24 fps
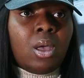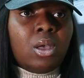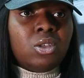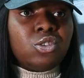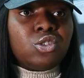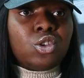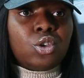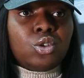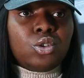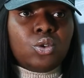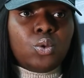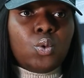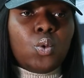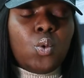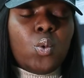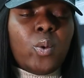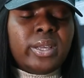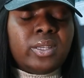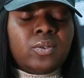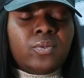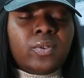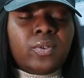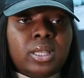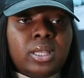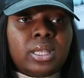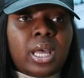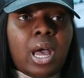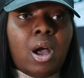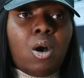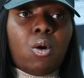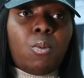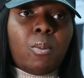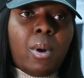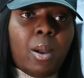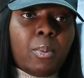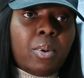So you always that,
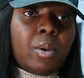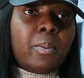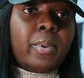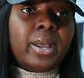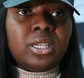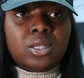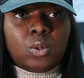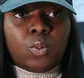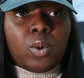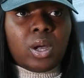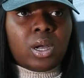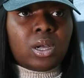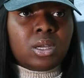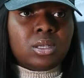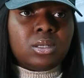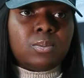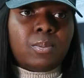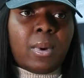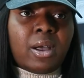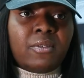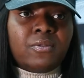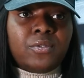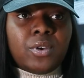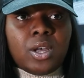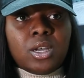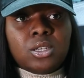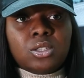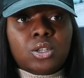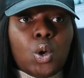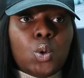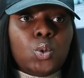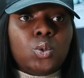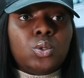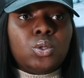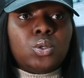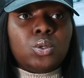oh, my probation worker is my first
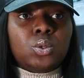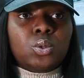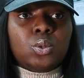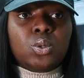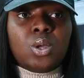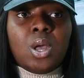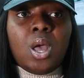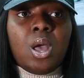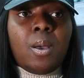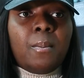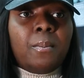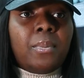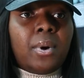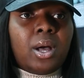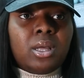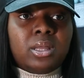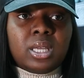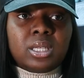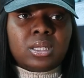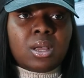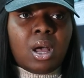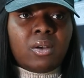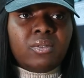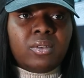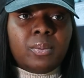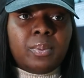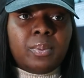go-to, but there's other